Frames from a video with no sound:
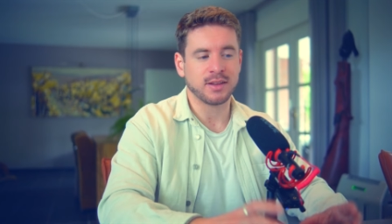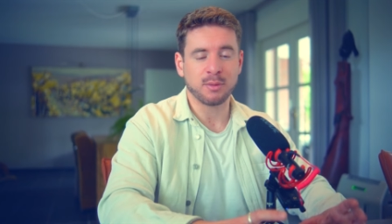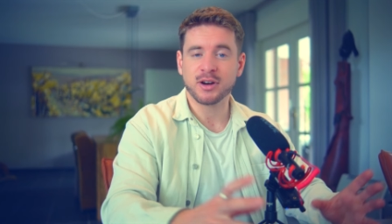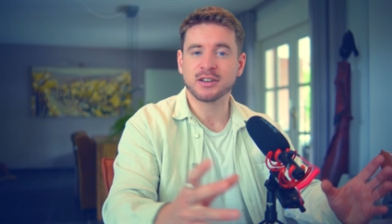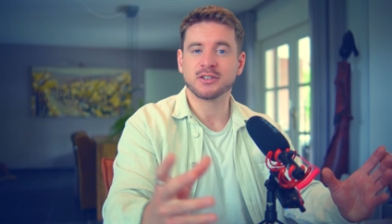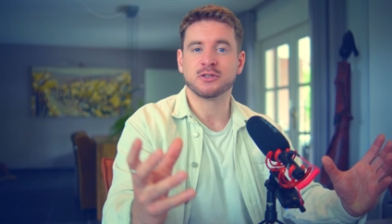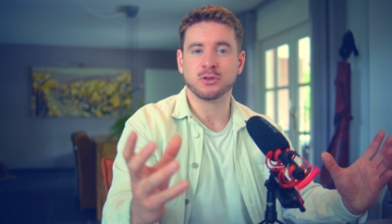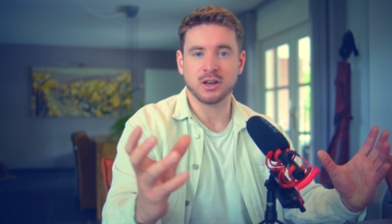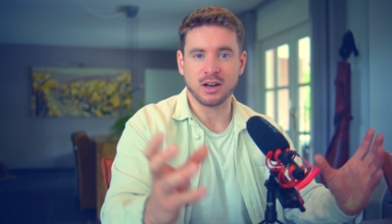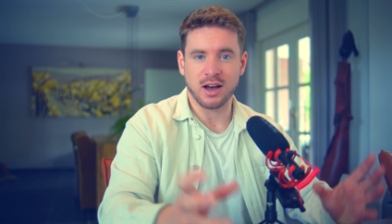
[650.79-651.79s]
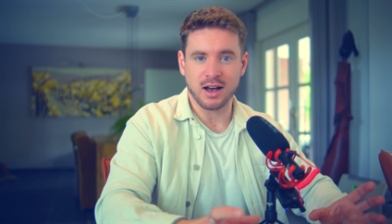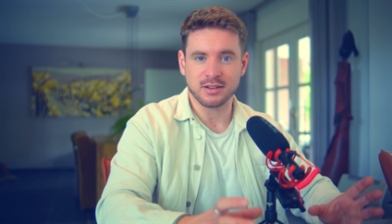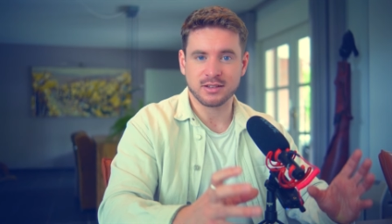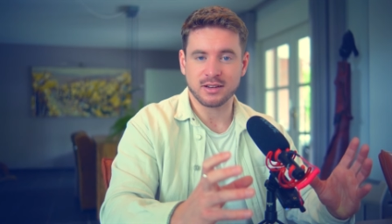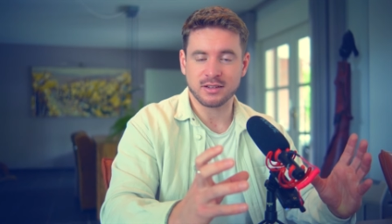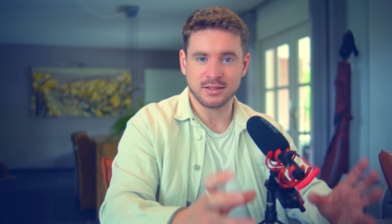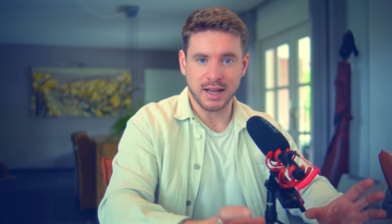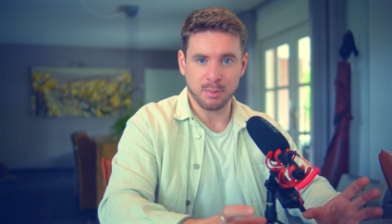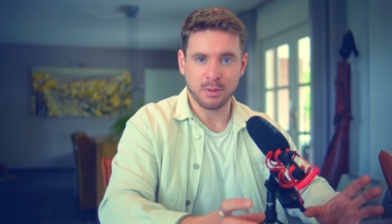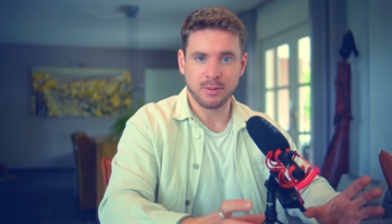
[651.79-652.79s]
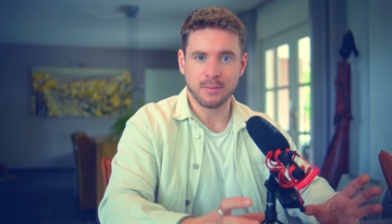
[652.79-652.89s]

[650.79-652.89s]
That brings us to the last step.